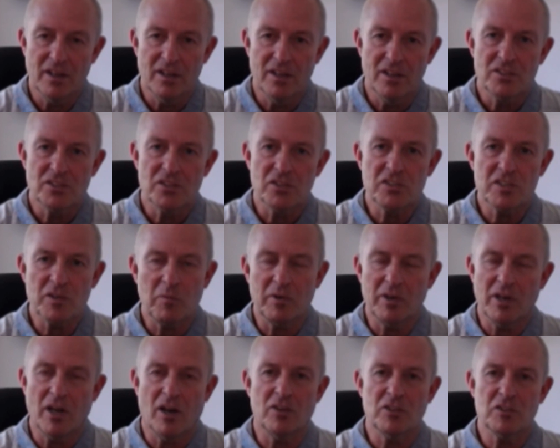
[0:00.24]
So someone
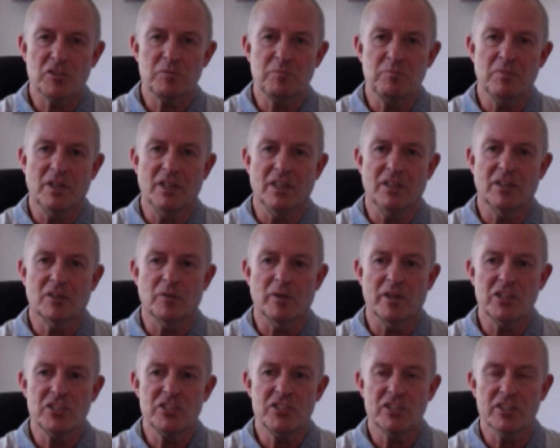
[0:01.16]
asked me the
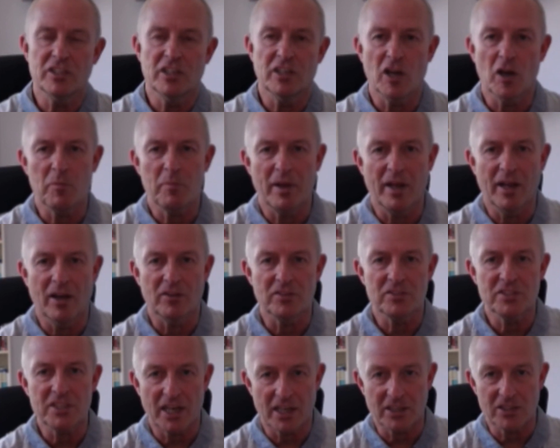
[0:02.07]
question about
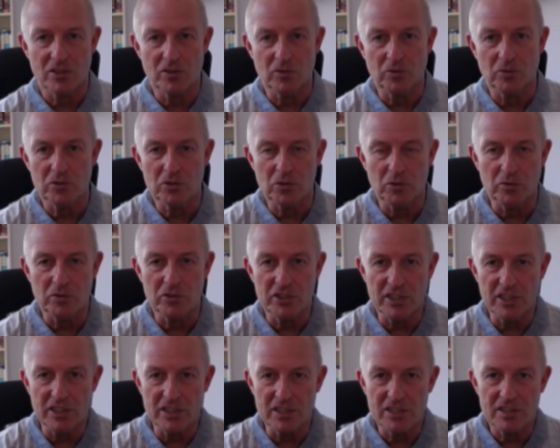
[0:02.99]
tactical
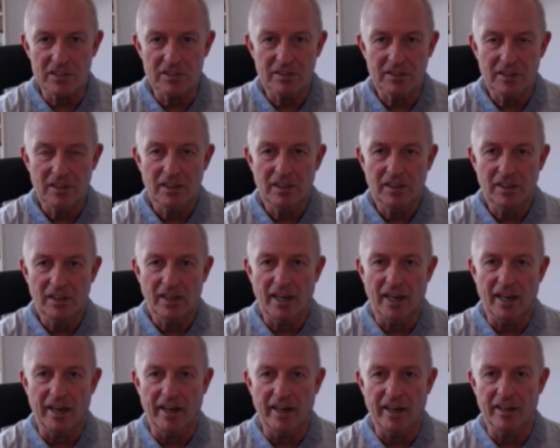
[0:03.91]
torches
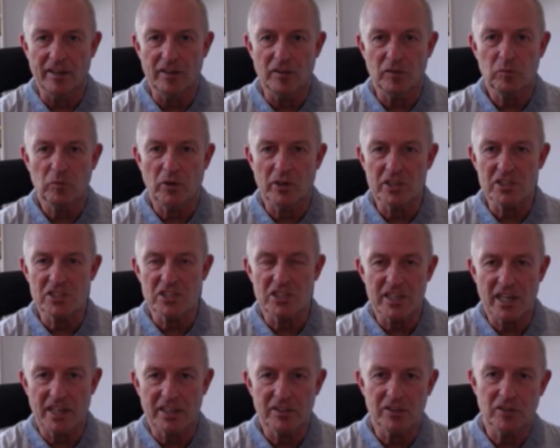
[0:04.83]
and what is a
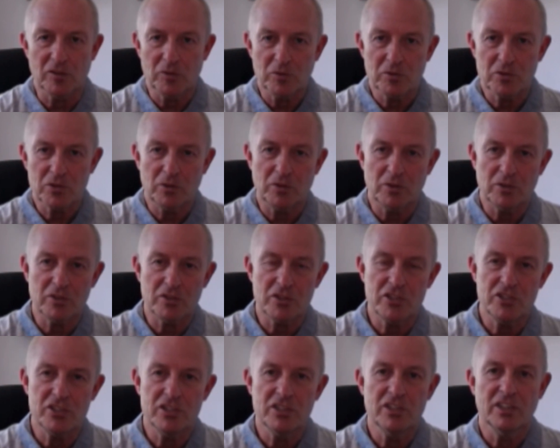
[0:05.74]
tactical
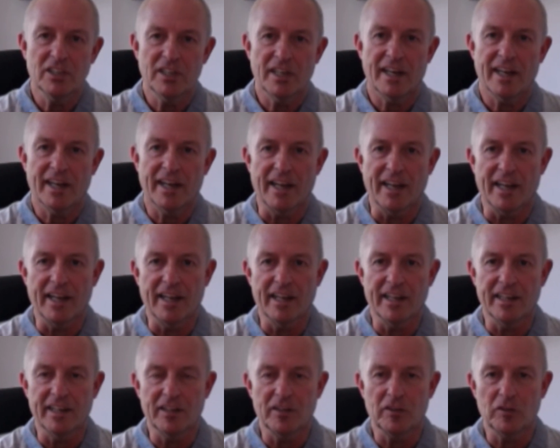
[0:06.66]
torch
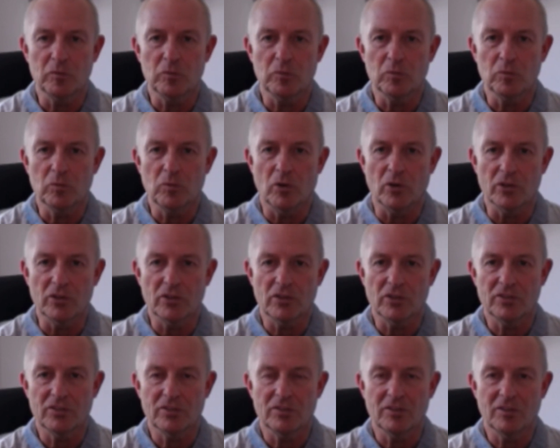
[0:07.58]
and what
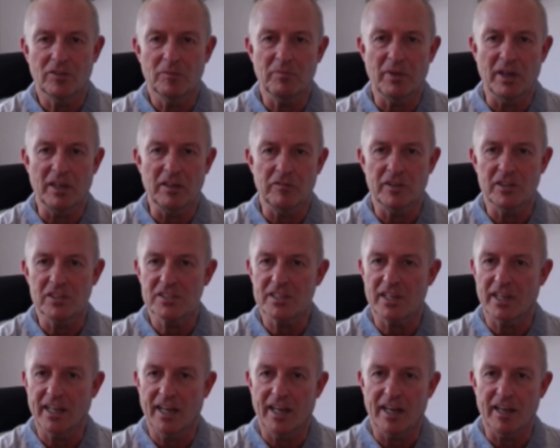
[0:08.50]
benefits
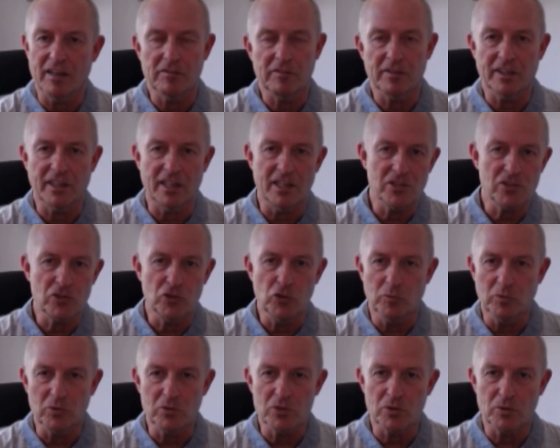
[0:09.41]
they have against
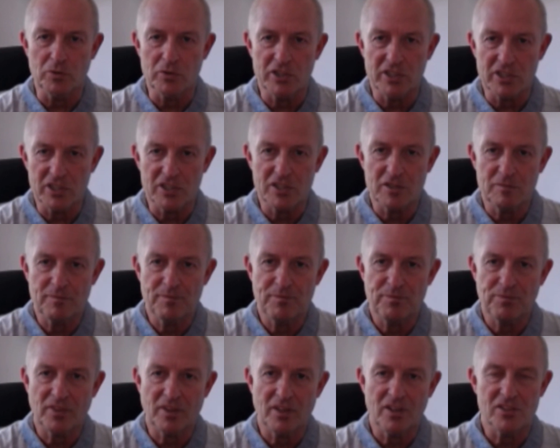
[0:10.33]
normal torches.
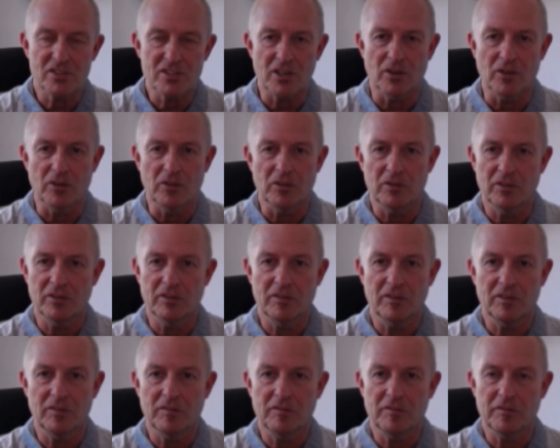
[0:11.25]
So
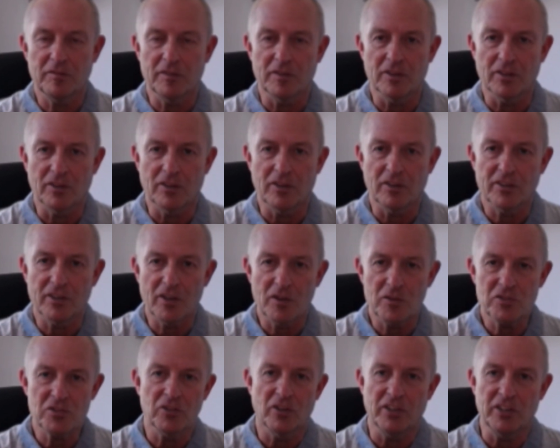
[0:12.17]
for
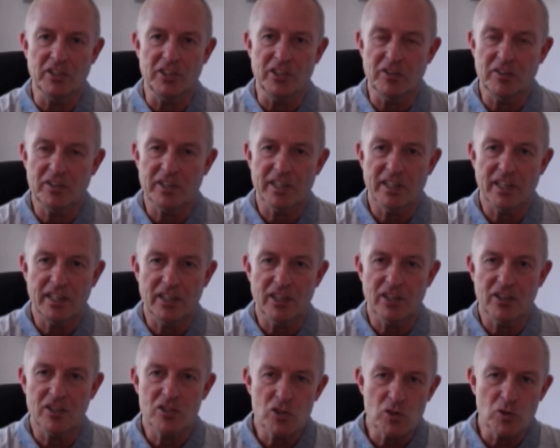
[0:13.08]
those not in the UK,
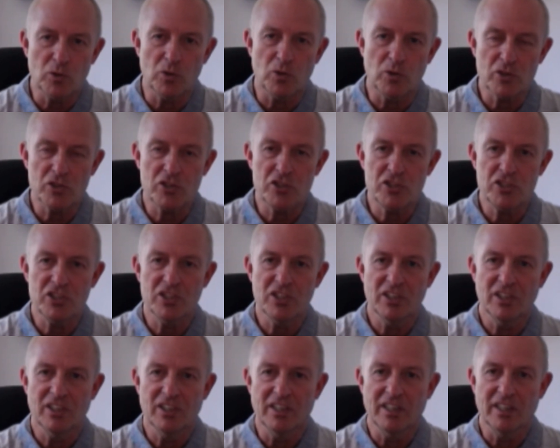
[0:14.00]
a torch
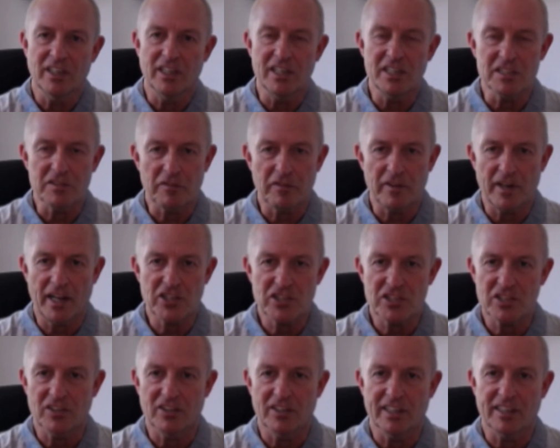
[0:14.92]
is a
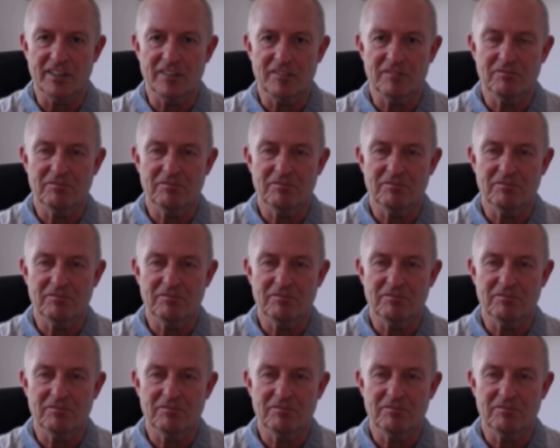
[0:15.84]
flashlight.